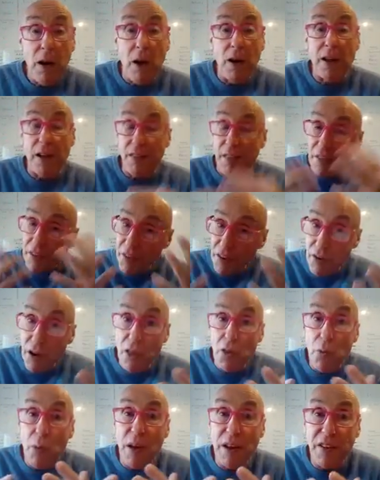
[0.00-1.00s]
Okay, that's
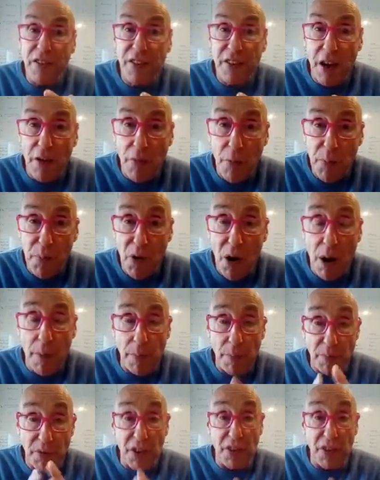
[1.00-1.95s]
another way to solve a problem.